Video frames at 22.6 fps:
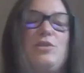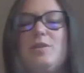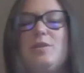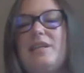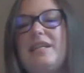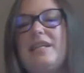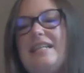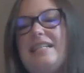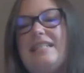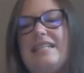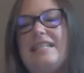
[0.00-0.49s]

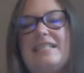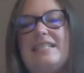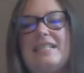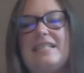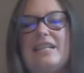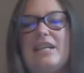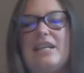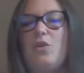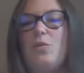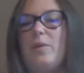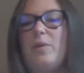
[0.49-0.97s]
easy to
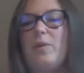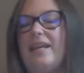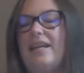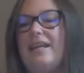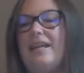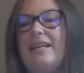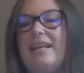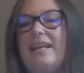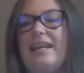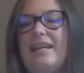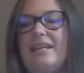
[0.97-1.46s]
go
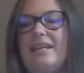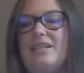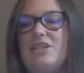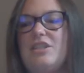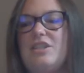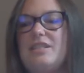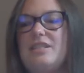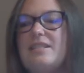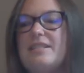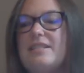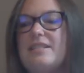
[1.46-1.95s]
in and
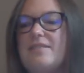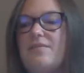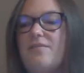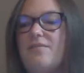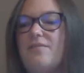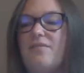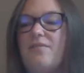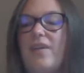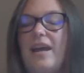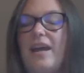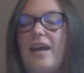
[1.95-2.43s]
just
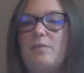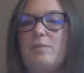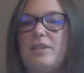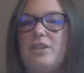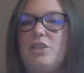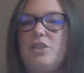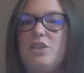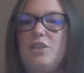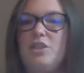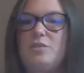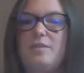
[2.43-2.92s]
find
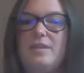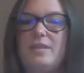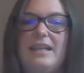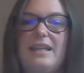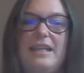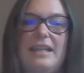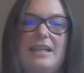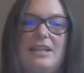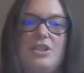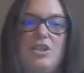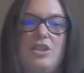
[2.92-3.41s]
what you
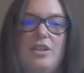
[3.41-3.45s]
need.